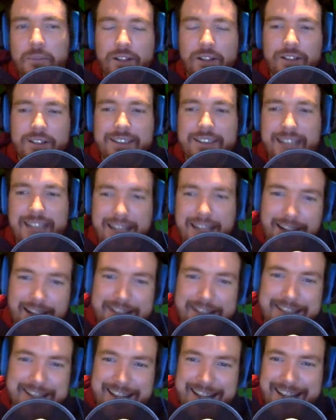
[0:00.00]
dang it, I
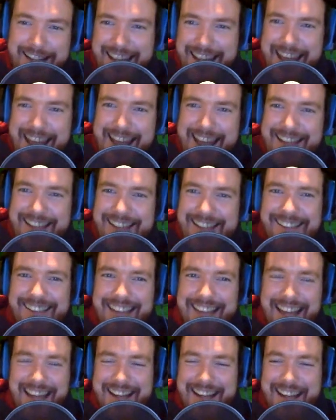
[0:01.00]
did it again!
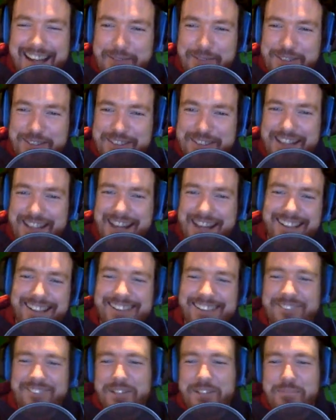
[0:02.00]
That name has not
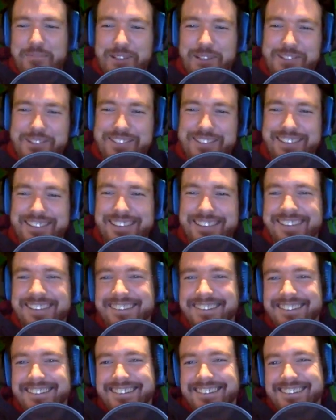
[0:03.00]
been proven.
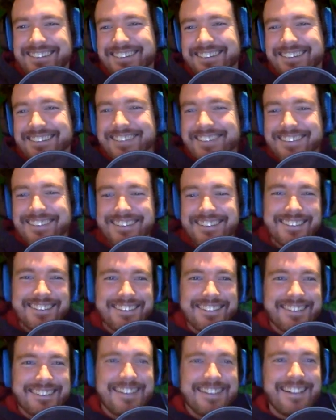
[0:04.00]

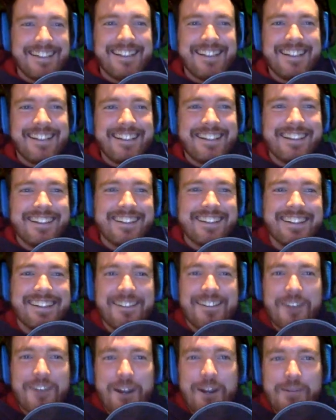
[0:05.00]
The
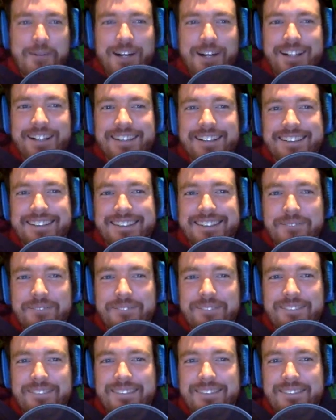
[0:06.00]
grandma
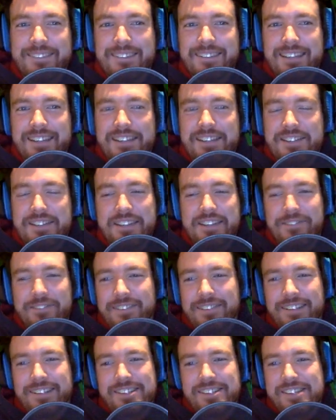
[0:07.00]
is
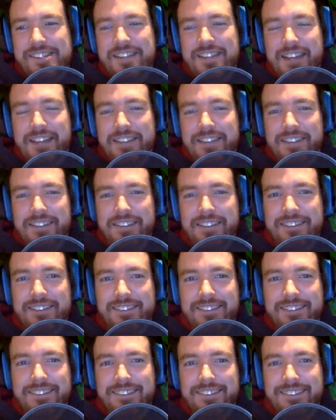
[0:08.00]
definitely, she's not
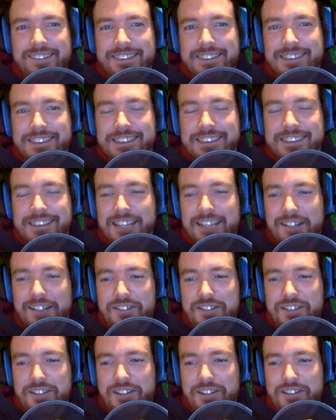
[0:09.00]

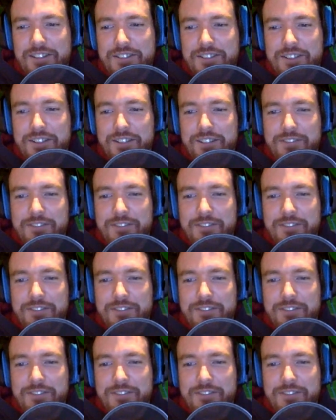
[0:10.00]
selling you stuff.